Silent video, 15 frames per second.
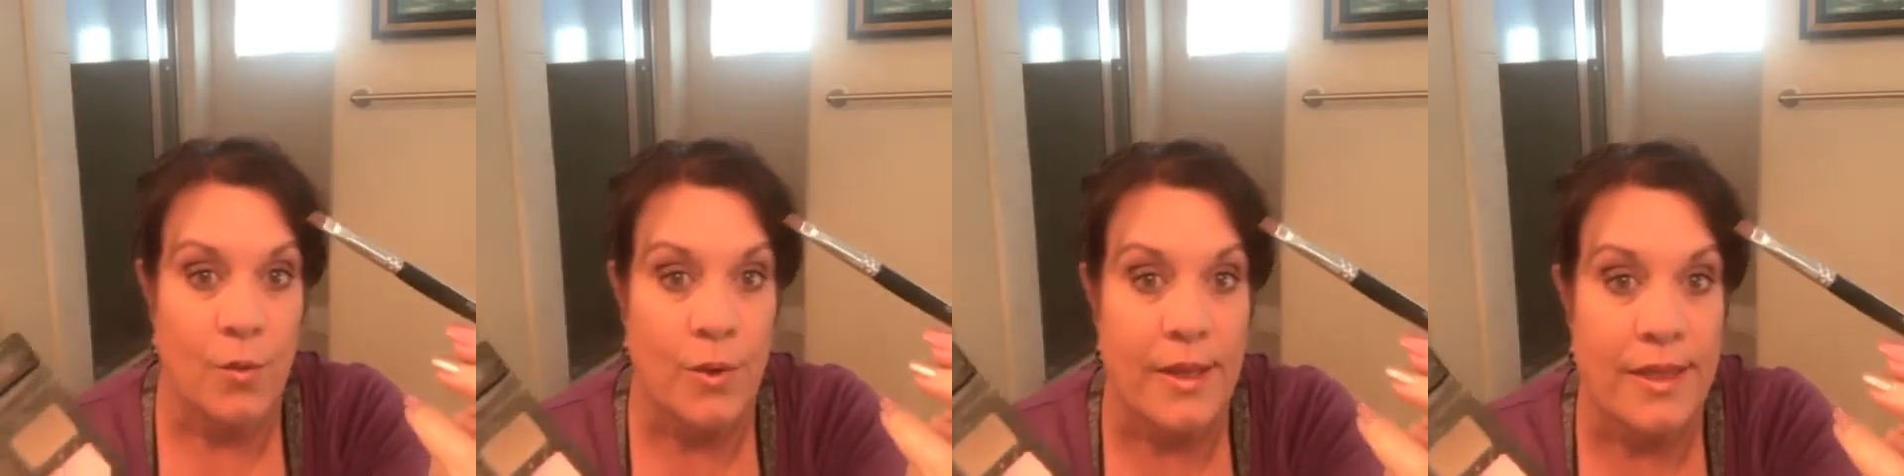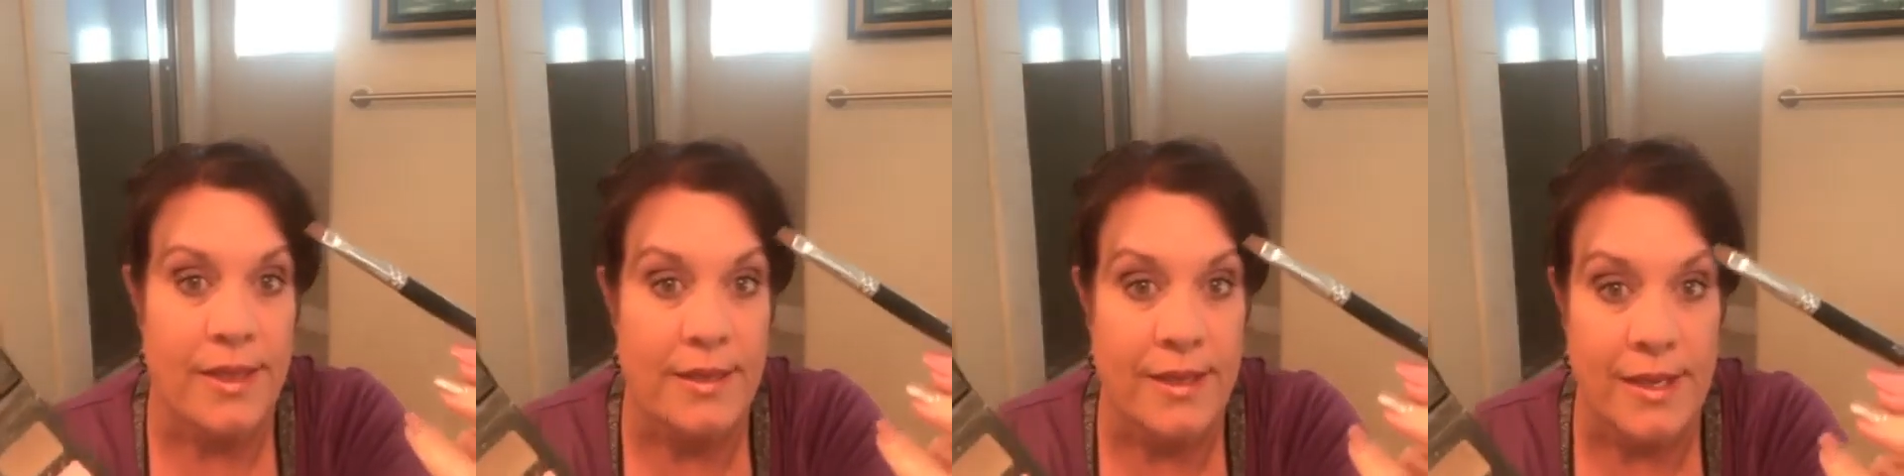
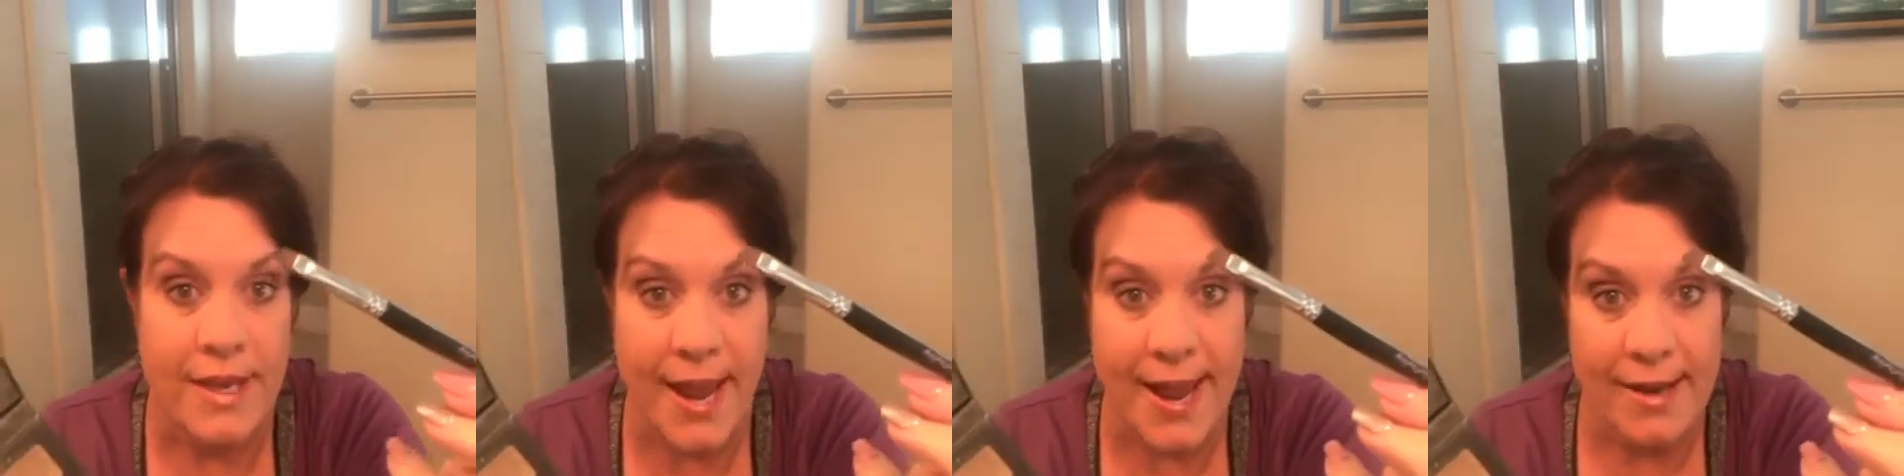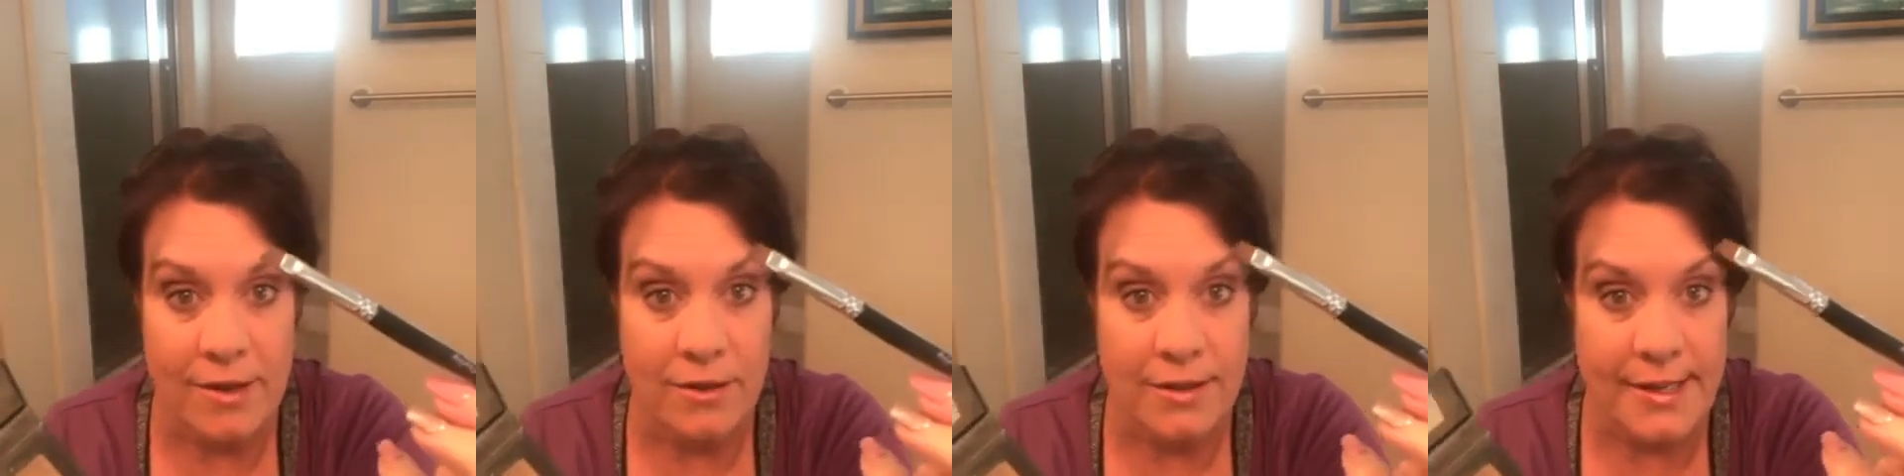with the
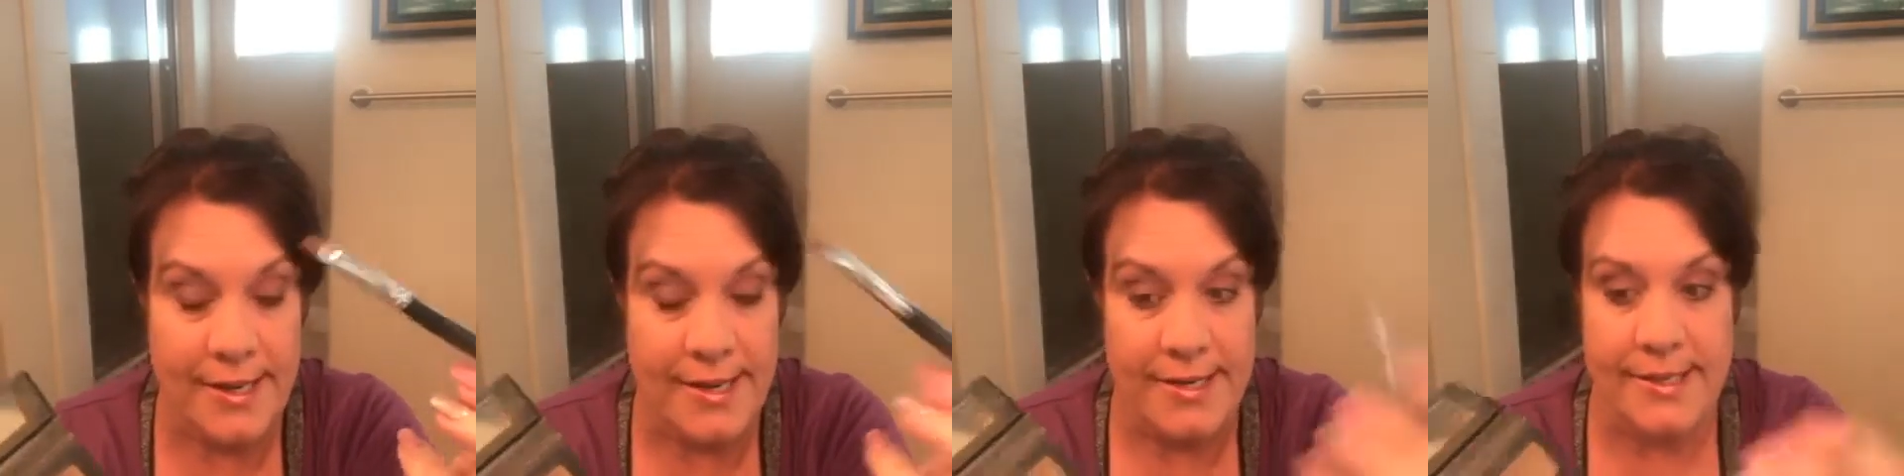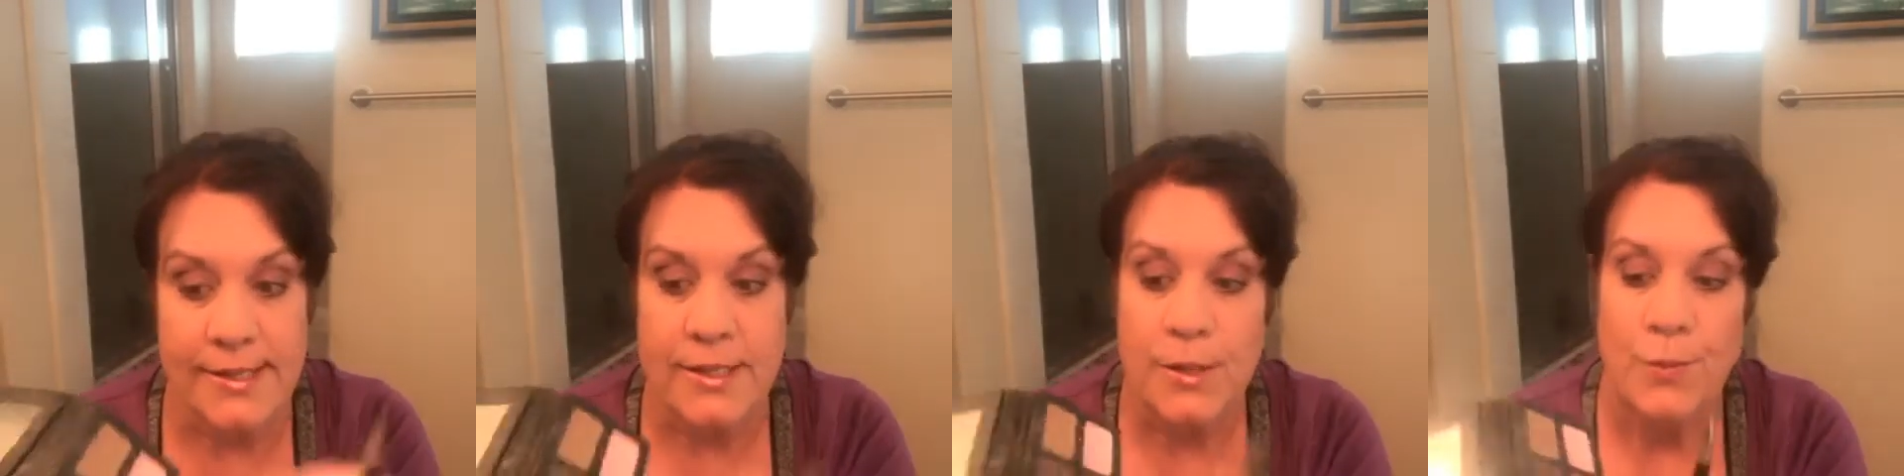angled
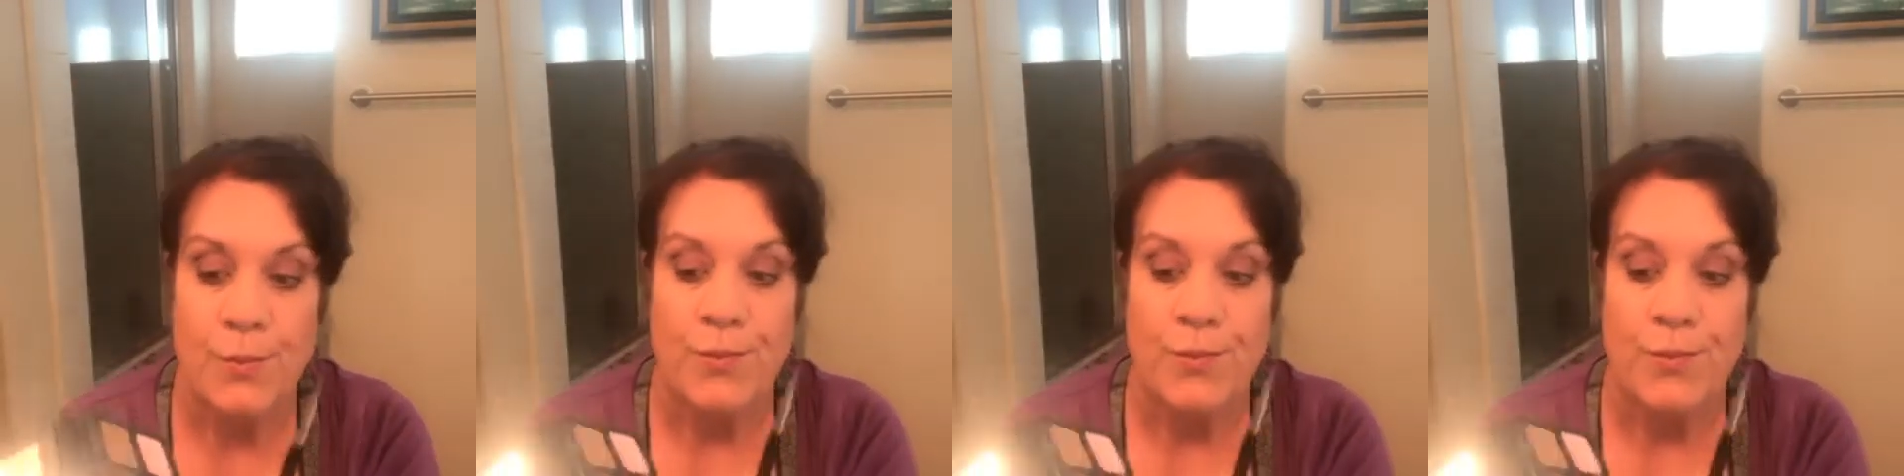end.